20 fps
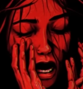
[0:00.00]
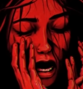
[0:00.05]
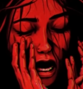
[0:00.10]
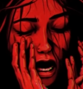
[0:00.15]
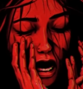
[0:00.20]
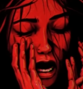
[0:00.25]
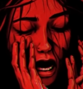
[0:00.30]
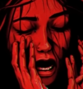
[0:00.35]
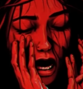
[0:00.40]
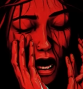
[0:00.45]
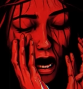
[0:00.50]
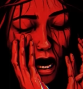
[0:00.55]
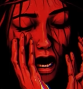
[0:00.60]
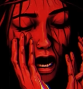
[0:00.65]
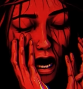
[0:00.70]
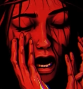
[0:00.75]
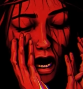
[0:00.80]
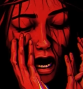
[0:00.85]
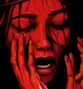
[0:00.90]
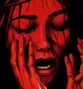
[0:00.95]
She
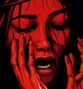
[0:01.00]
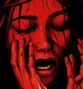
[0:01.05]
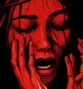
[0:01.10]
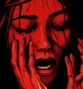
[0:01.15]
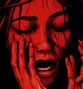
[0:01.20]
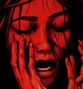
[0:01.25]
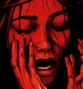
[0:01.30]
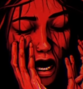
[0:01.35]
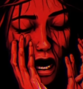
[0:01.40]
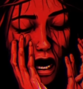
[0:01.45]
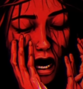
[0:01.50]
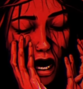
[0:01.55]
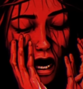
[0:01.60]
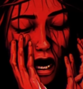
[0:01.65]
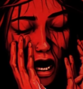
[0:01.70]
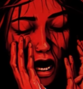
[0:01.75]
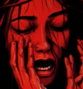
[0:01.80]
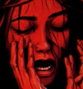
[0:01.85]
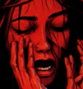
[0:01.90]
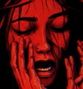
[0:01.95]
stumbled out of the
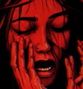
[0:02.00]
apartment,